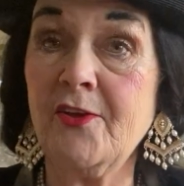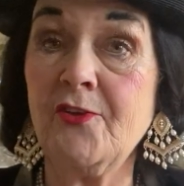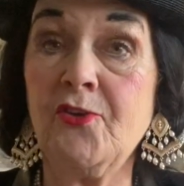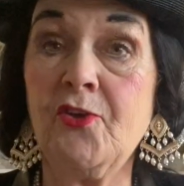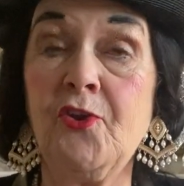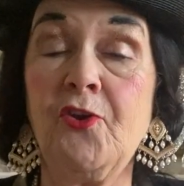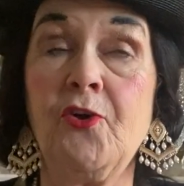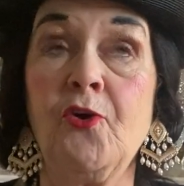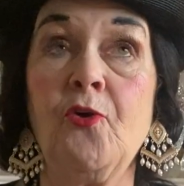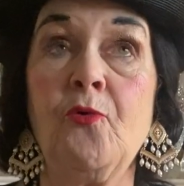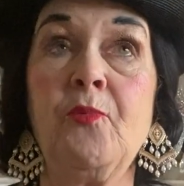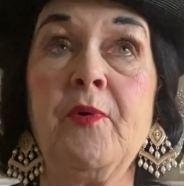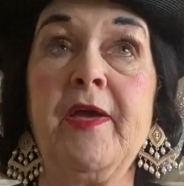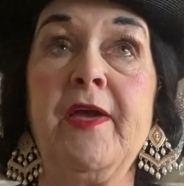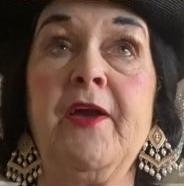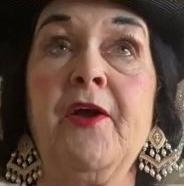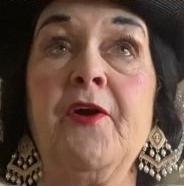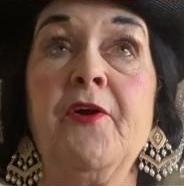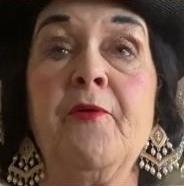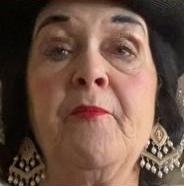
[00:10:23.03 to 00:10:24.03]
You know, we
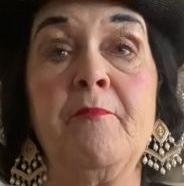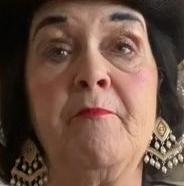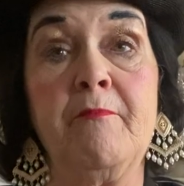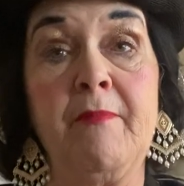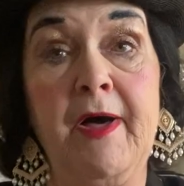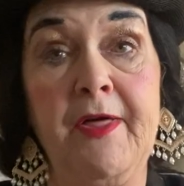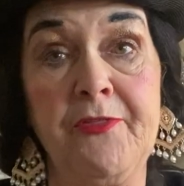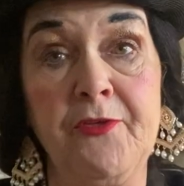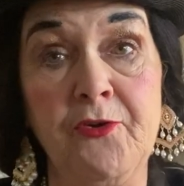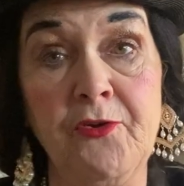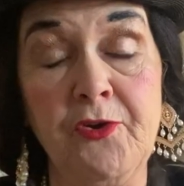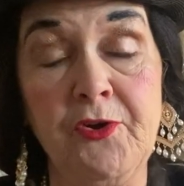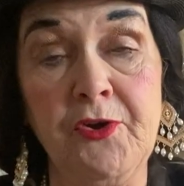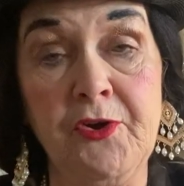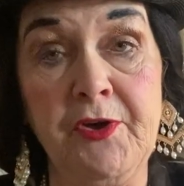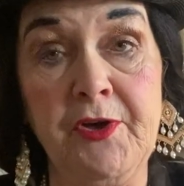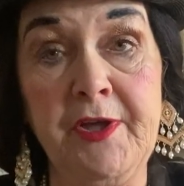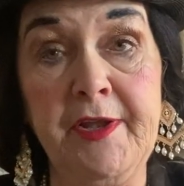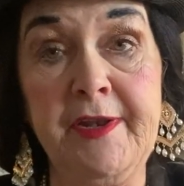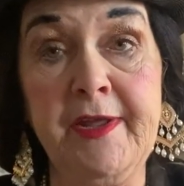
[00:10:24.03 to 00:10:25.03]
hear
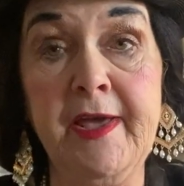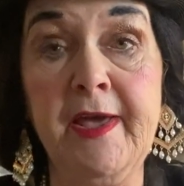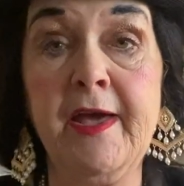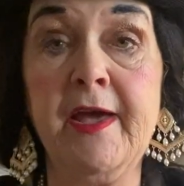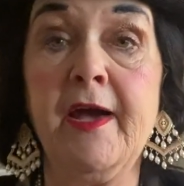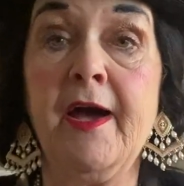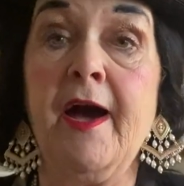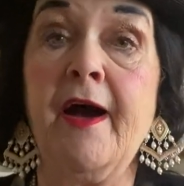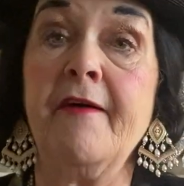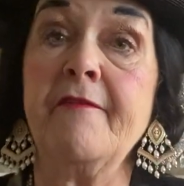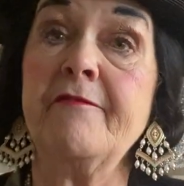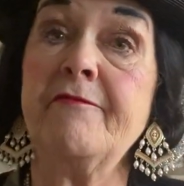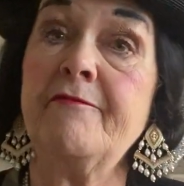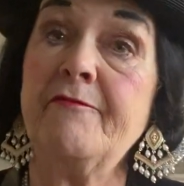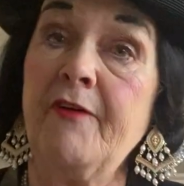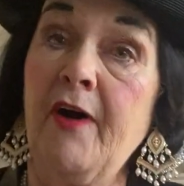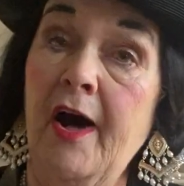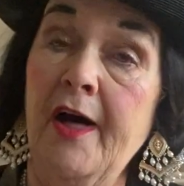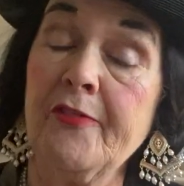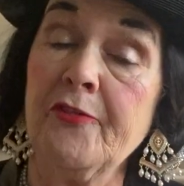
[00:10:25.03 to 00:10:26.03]
motherhood,
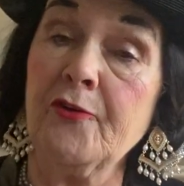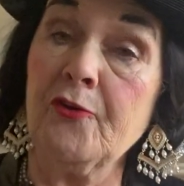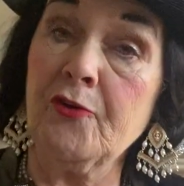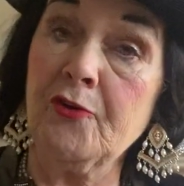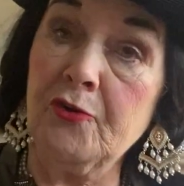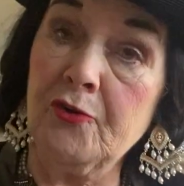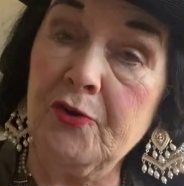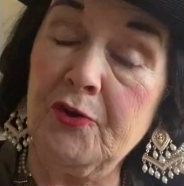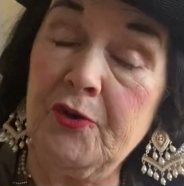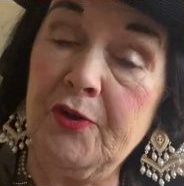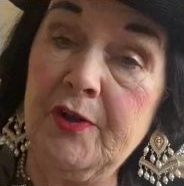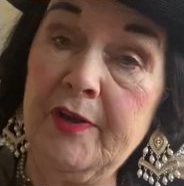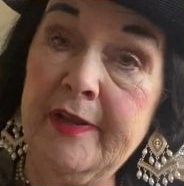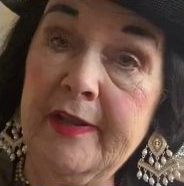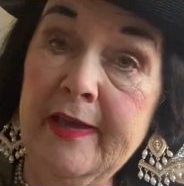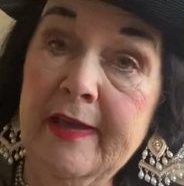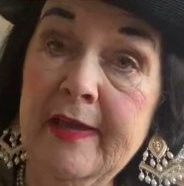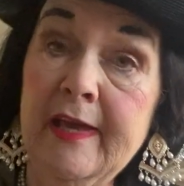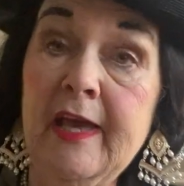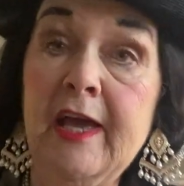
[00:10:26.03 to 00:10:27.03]

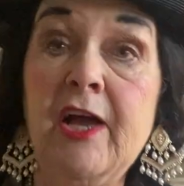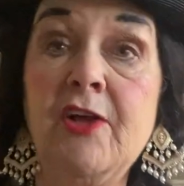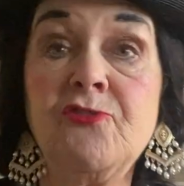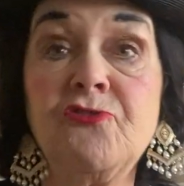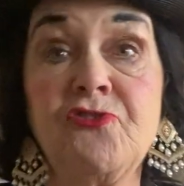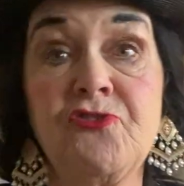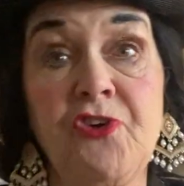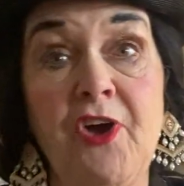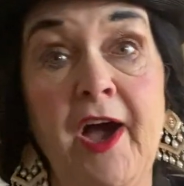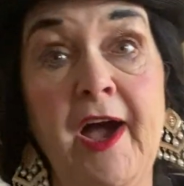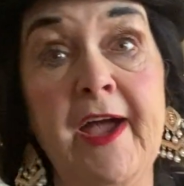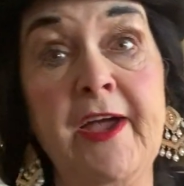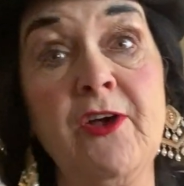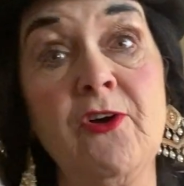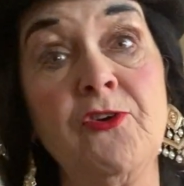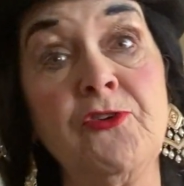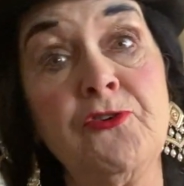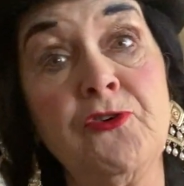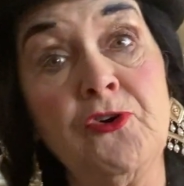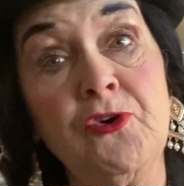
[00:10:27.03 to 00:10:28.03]
fatherhood,
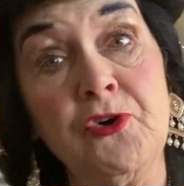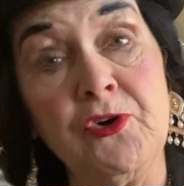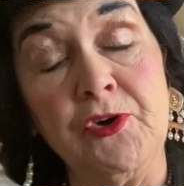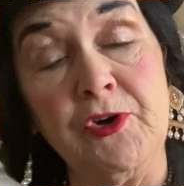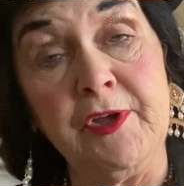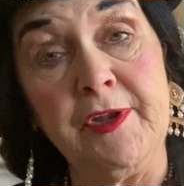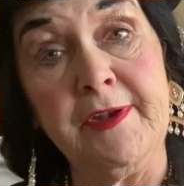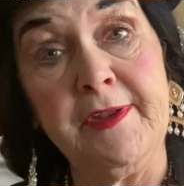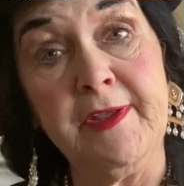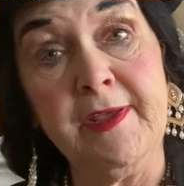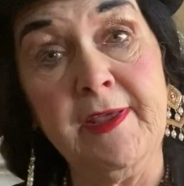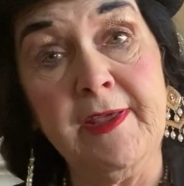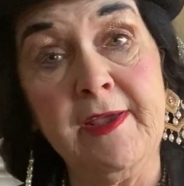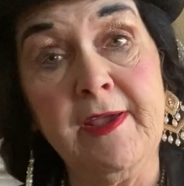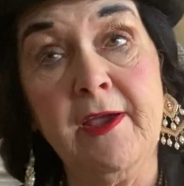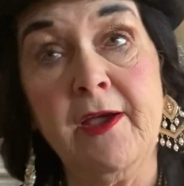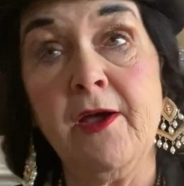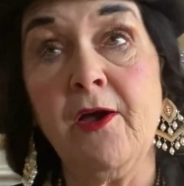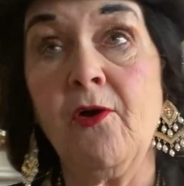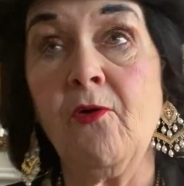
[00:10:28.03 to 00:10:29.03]
childhood.
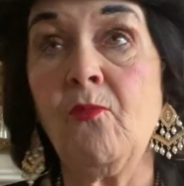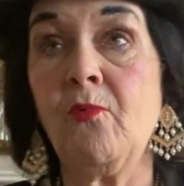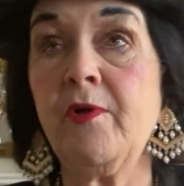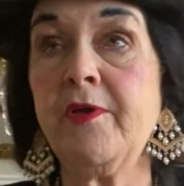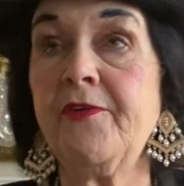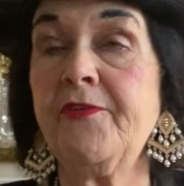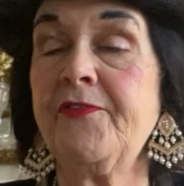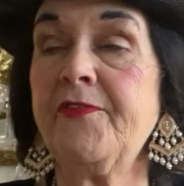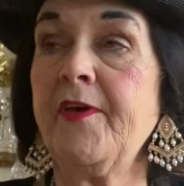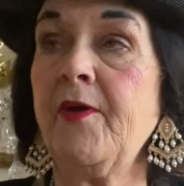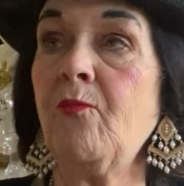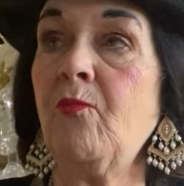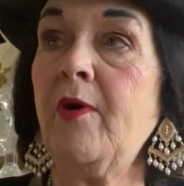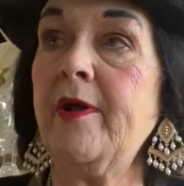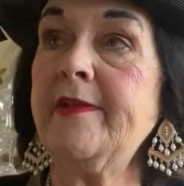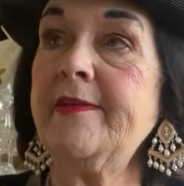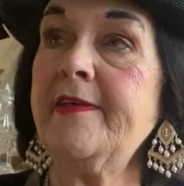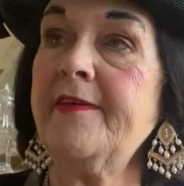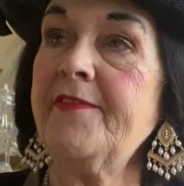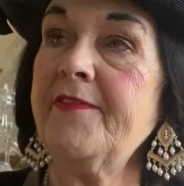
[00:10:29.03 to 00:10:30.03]
Well, you say,
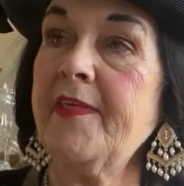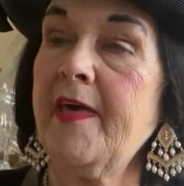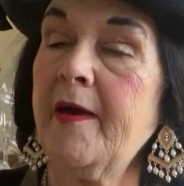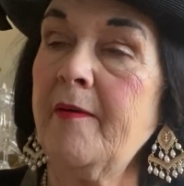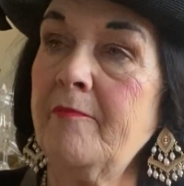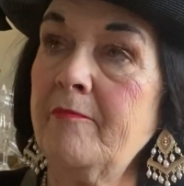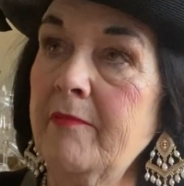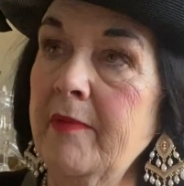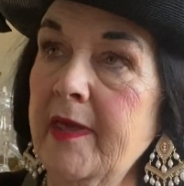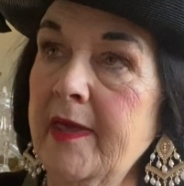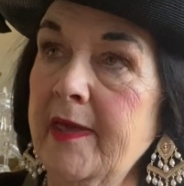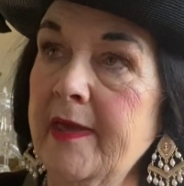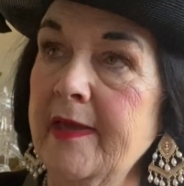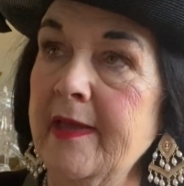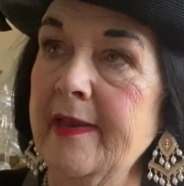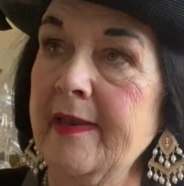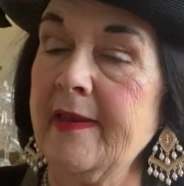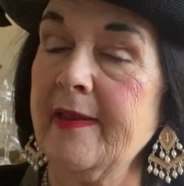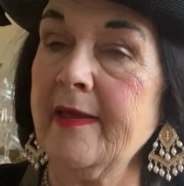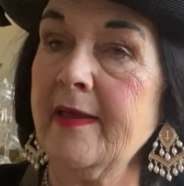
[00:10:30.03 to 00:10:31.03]
what does that
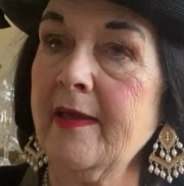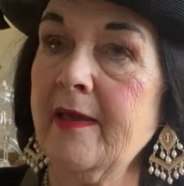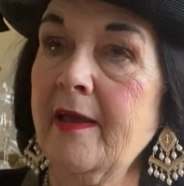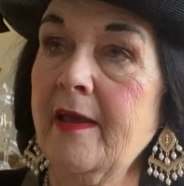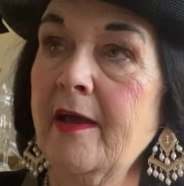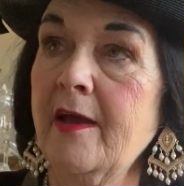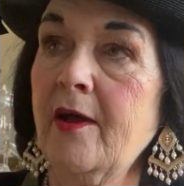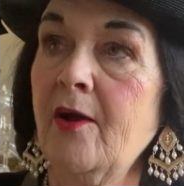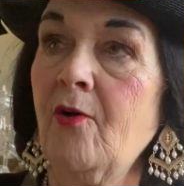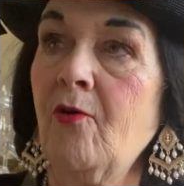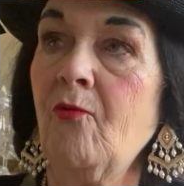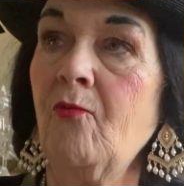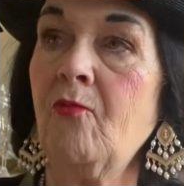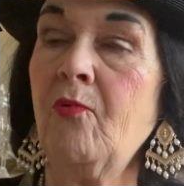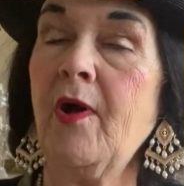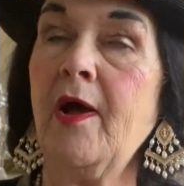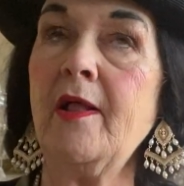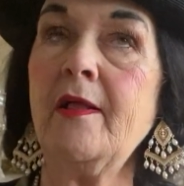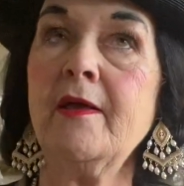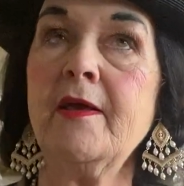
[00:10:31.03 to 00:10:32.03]
mean?
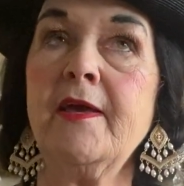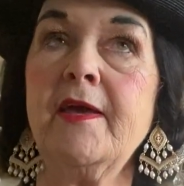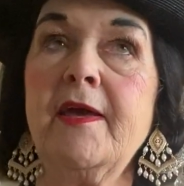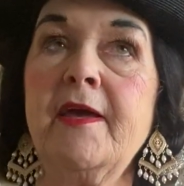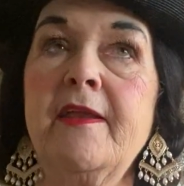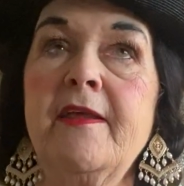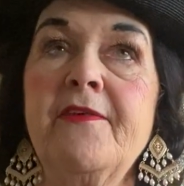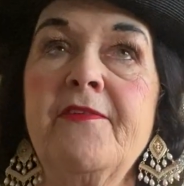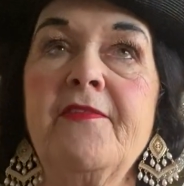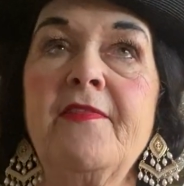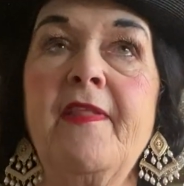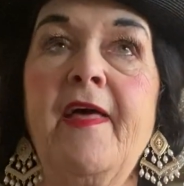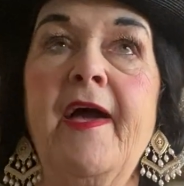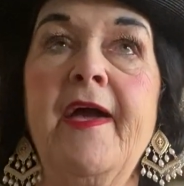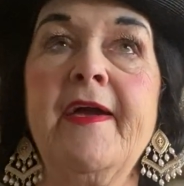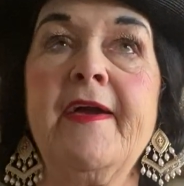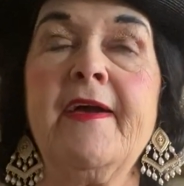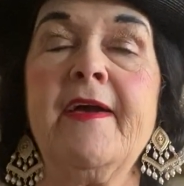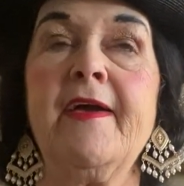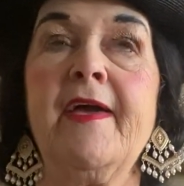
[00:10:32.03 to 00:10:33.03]
Well, it is
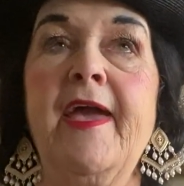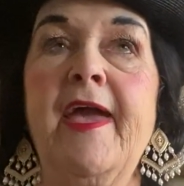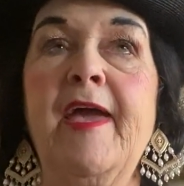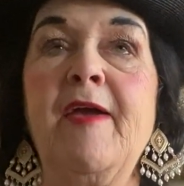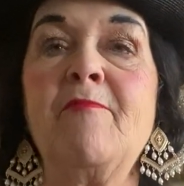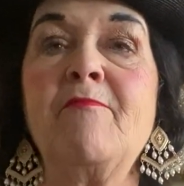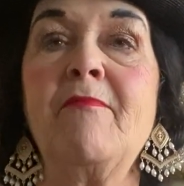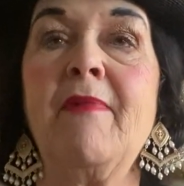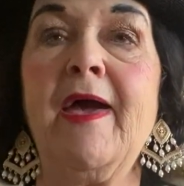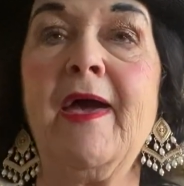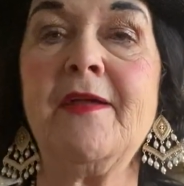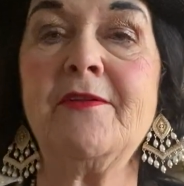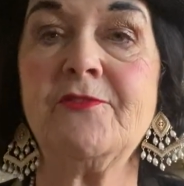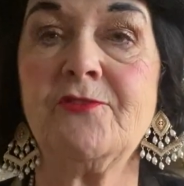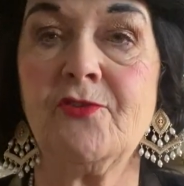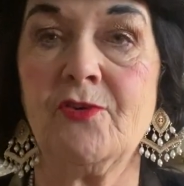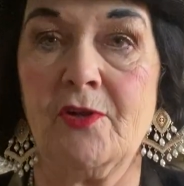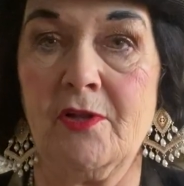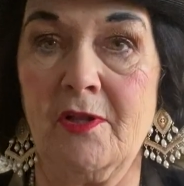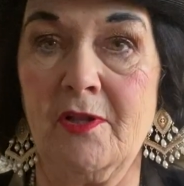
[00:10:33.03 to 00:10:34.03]
like a
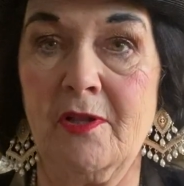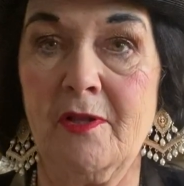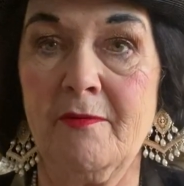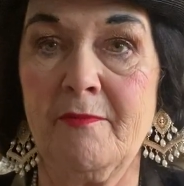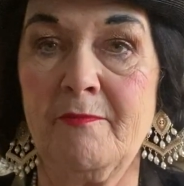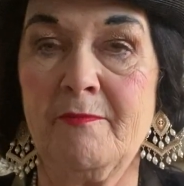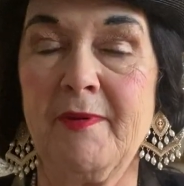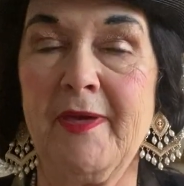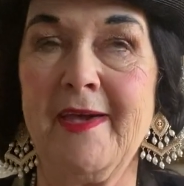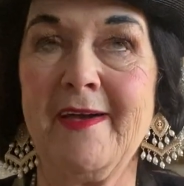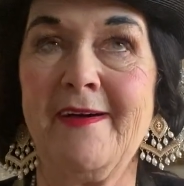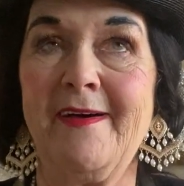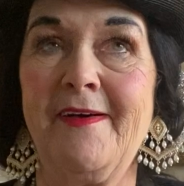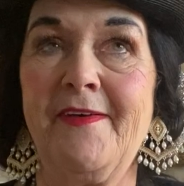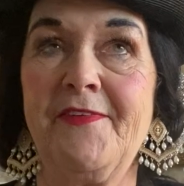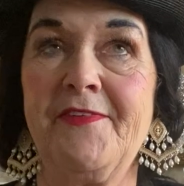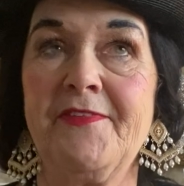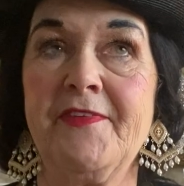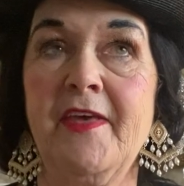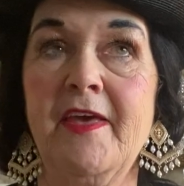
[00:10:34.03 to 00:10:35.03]
mantle,
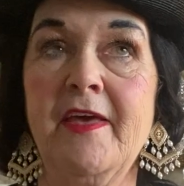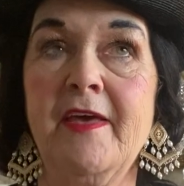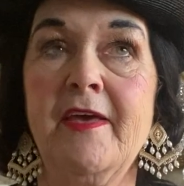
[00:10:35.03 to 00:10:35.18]
because